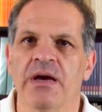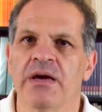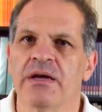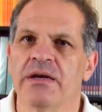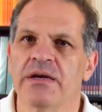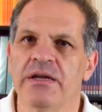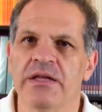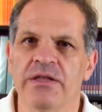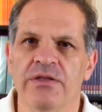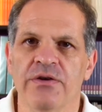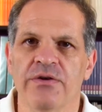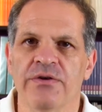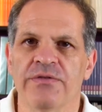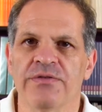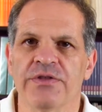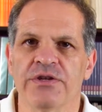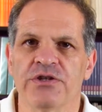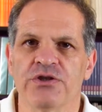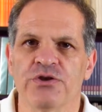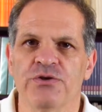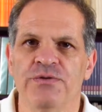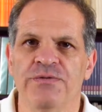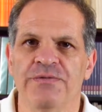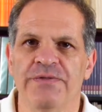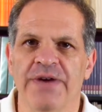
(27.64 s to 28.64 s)
Neither of the
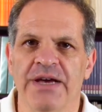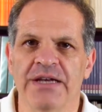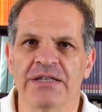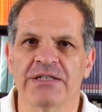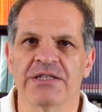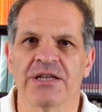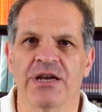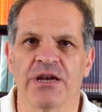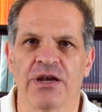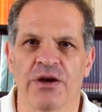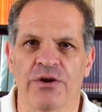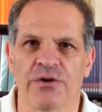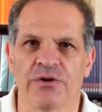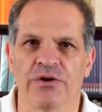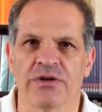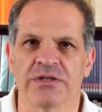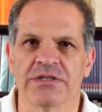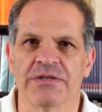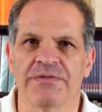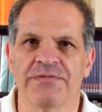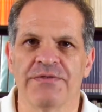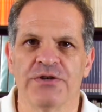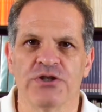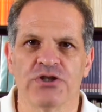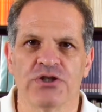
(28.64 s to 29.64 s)
two facts alone are
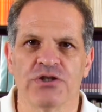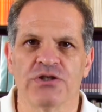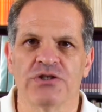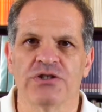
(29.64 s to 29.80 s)
sufficient